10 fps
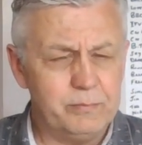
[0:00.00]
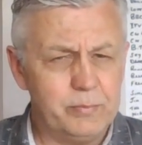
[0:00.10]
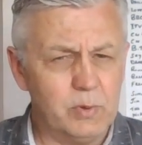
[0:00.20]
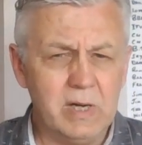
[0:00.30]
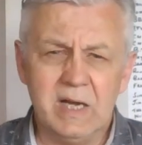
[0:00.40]

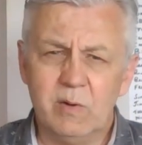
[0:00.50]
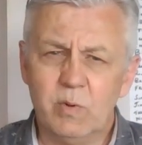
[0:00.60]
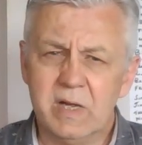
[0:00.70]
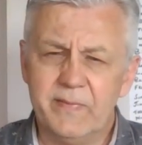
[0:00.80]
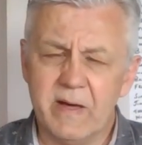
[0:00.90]
But isn't it
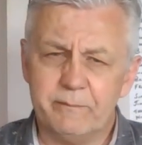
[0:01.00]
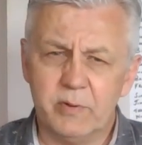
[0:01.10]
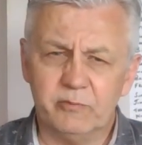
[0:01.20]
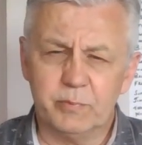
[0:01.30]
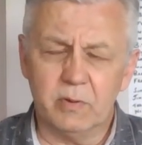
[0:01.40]
weird that
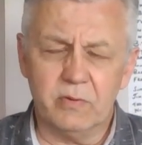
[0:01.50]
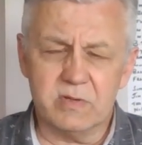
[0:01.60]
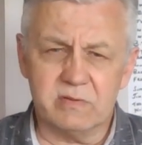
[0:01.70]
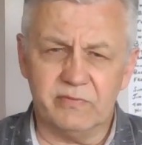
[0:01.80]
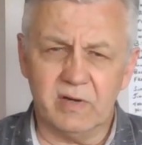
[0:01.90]
both
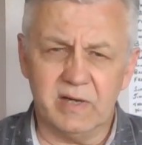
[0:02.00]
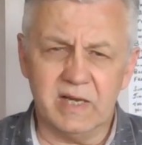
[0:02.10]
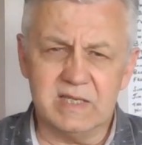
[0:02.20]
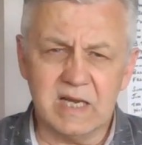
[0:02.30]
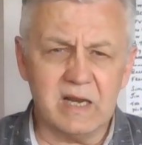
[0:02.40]
brothers have followed
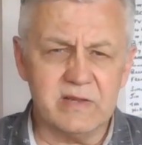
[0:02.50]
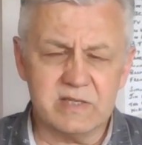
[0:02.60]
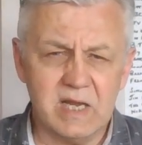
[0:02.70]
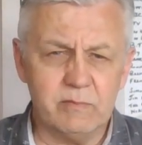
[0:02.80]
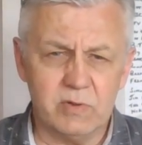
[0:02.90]
exactly the
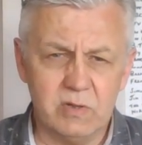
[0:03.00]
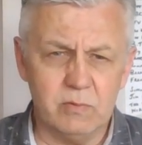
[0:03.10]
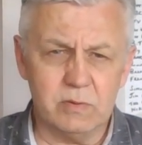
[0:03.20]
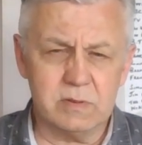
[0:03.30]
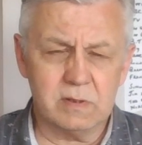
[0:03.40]
same
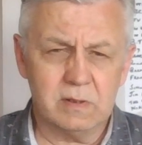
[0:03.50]
route?